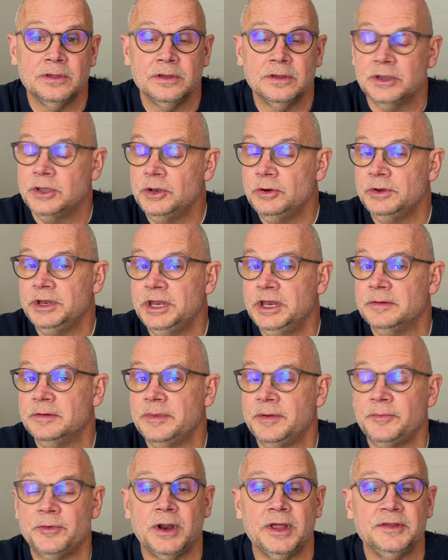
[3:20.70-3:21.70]
You don't need to
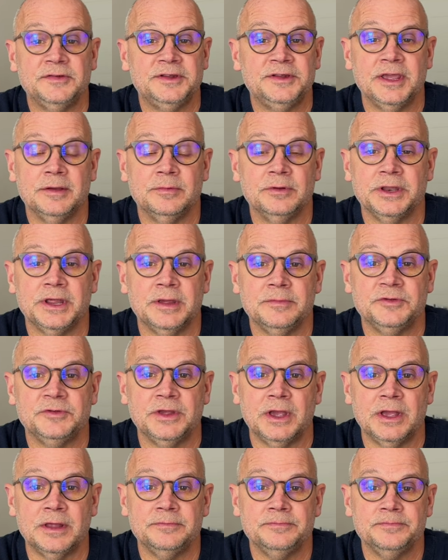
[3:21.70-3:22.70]
memorize table names
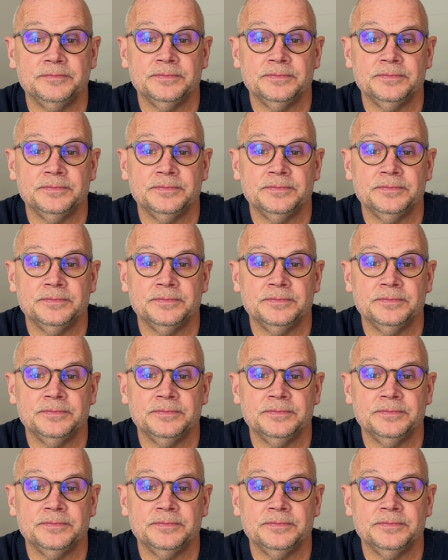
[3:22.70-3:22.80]
yet.